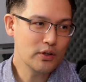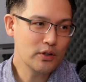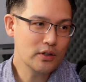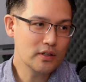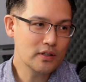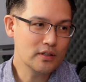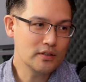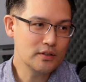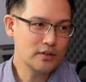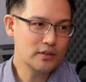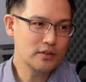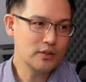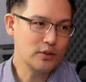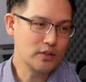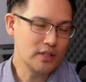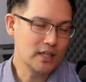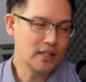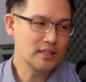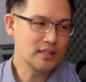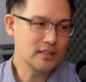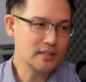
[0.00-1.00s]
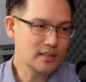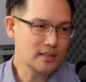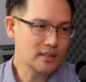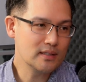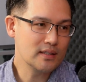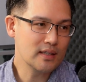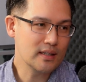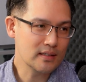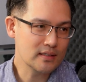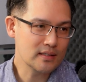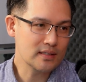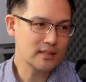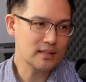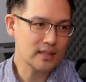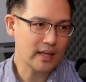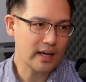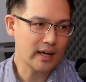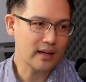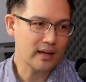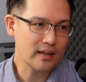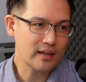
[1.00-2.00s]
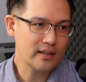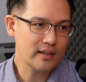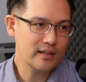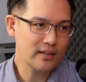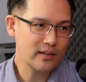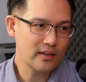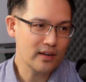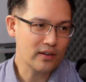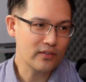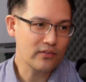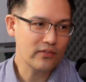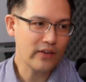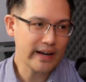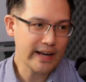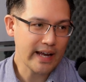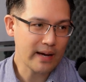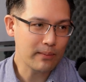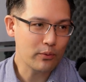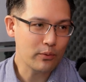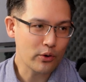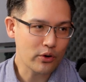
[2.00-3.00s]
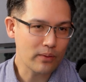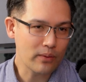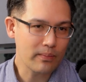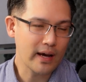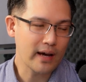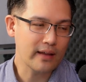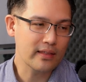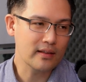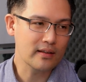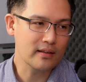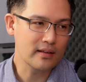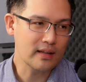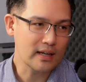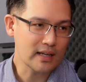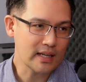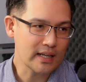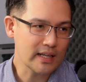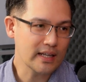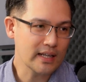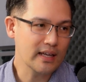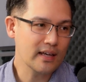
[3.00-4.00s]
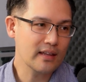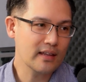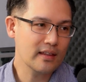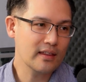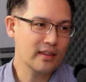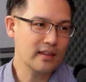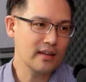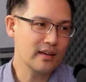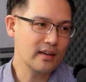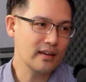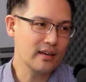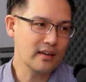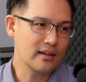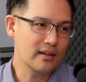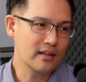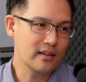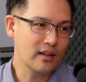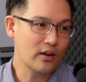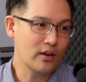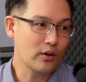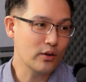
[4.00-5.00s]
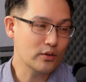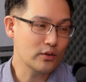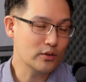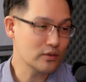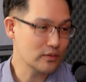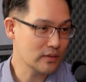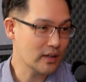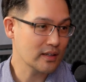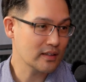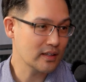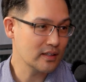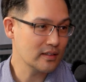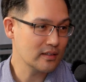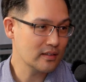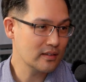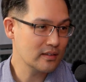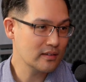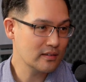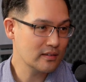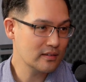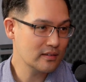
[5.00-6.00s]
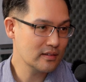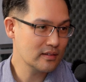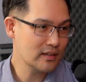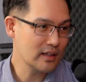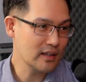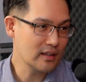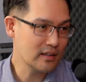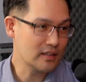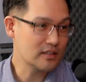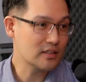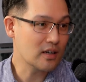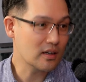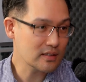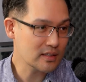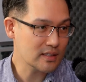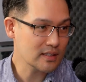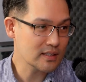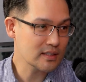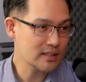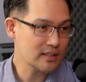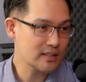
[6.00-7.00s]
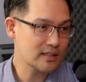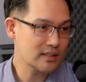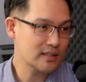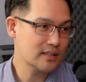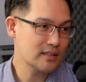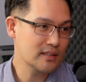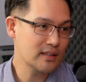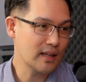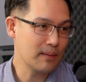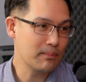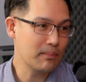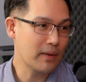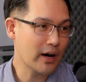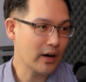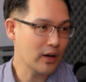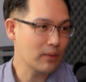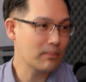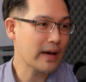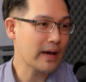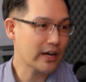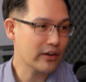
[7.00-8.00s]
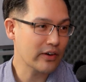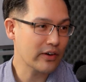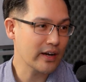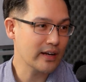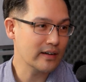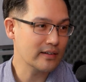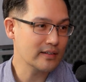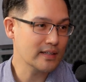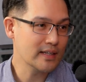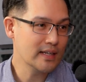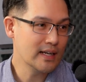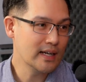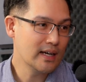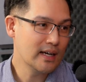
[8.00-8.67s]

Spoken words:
your due diligence, and just find out more about the clinic, the local, like the doctors, the bio background,